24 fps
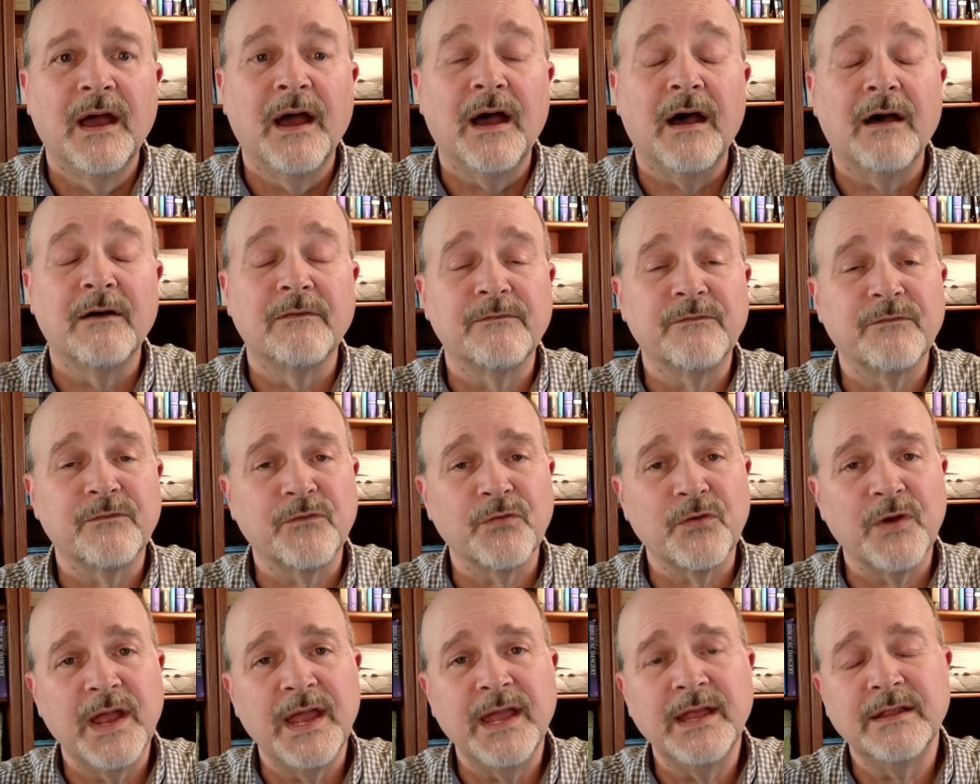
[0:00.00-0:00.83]

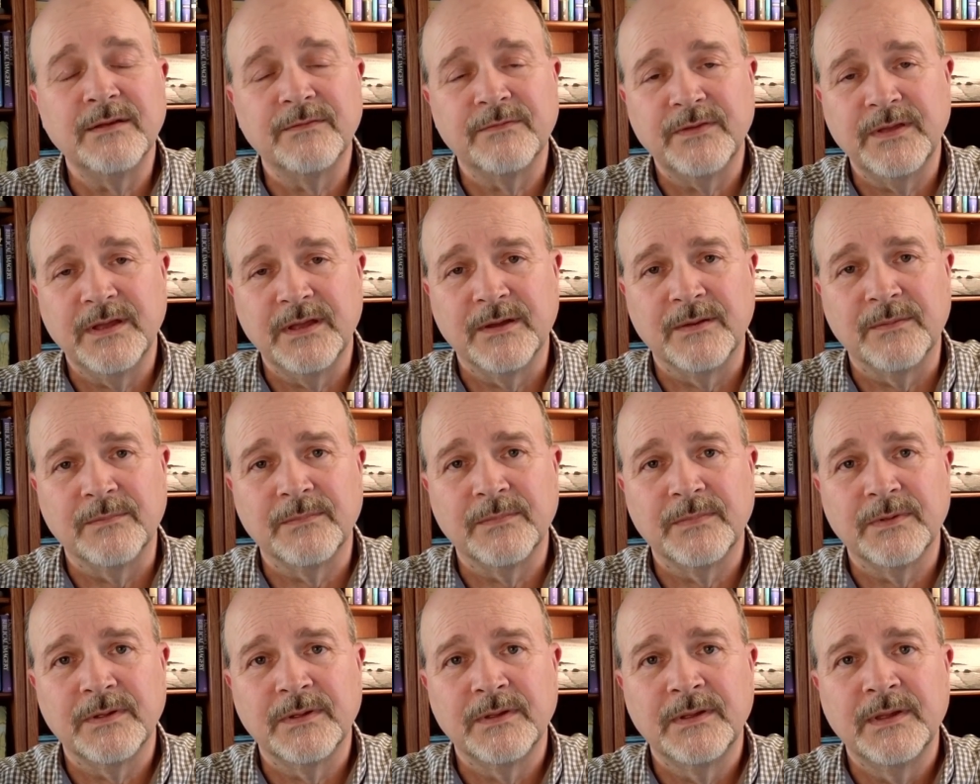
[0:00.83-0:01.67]
afraid of him.
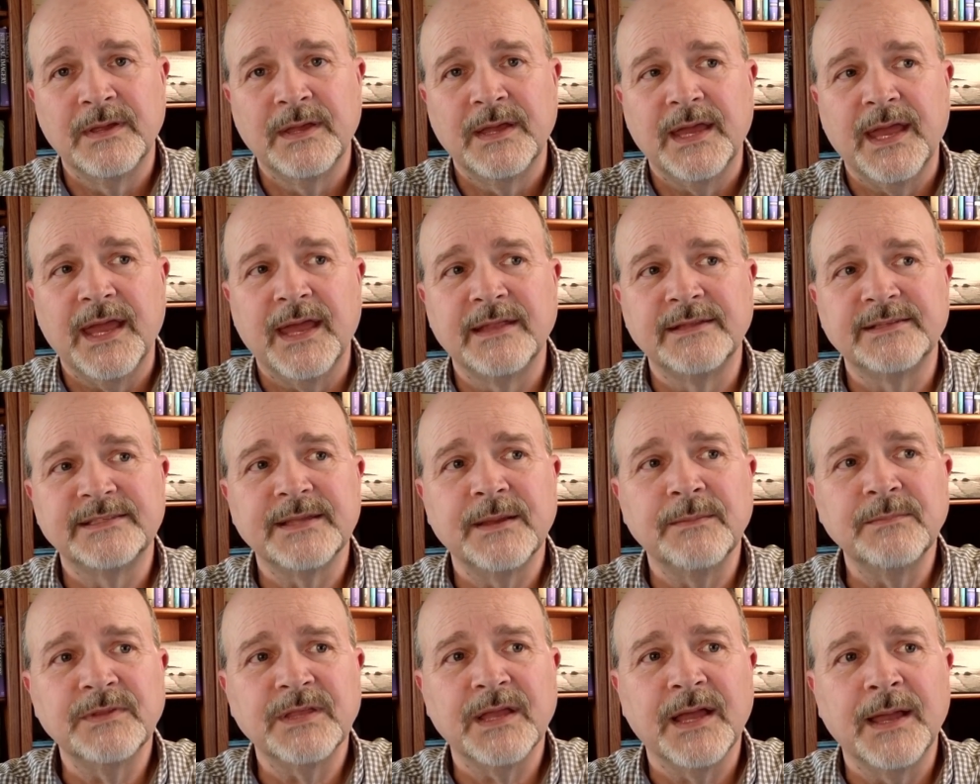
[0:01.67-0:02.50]
And
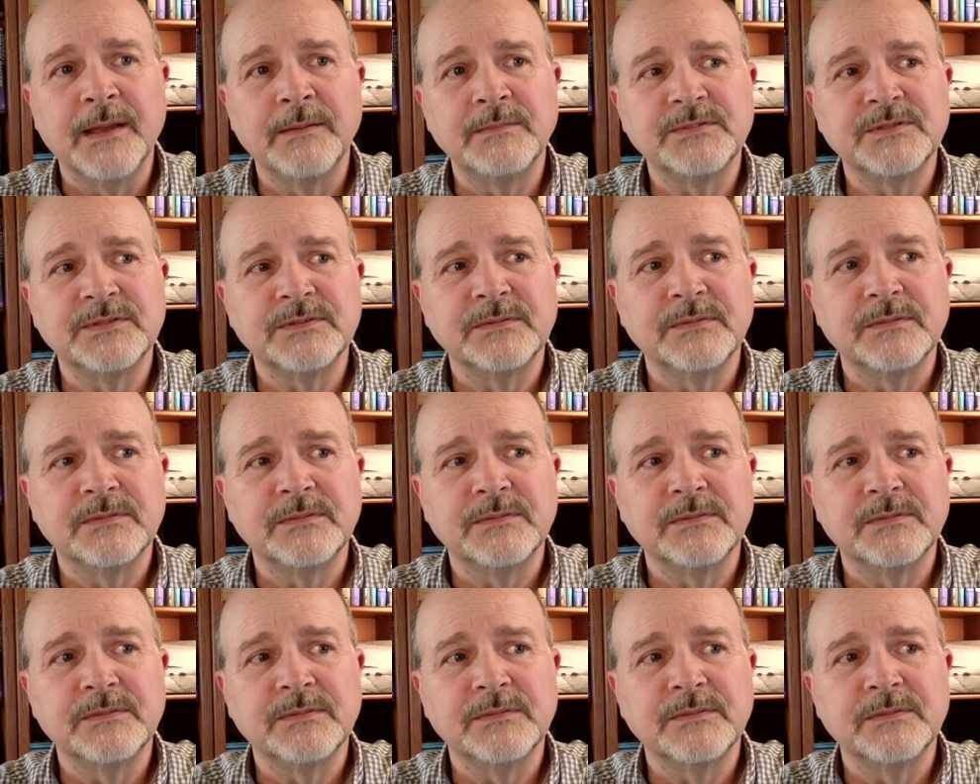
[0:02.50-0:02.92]
sometimes